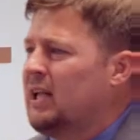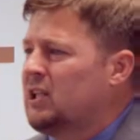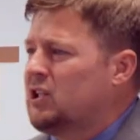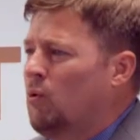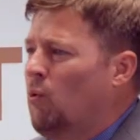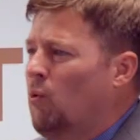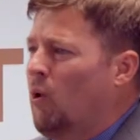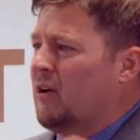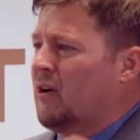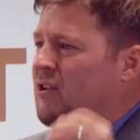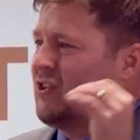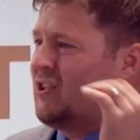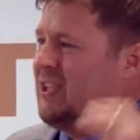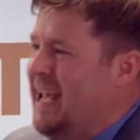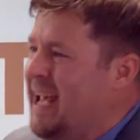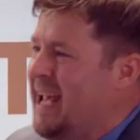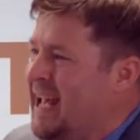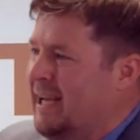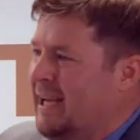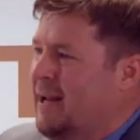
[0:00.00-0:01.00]
it to where
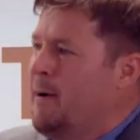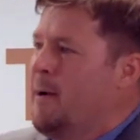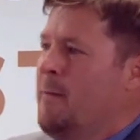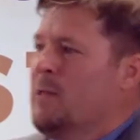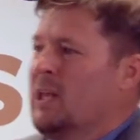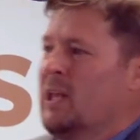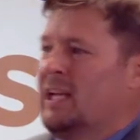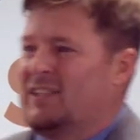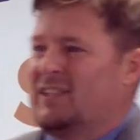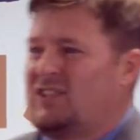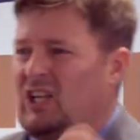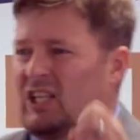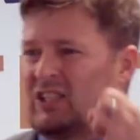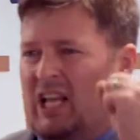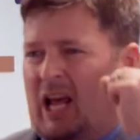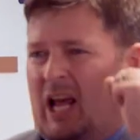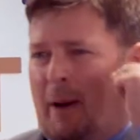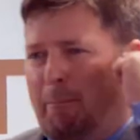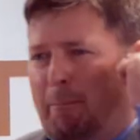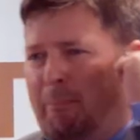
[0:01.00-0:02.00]
sin is just,
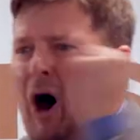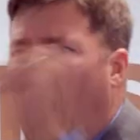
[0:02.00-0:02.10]
it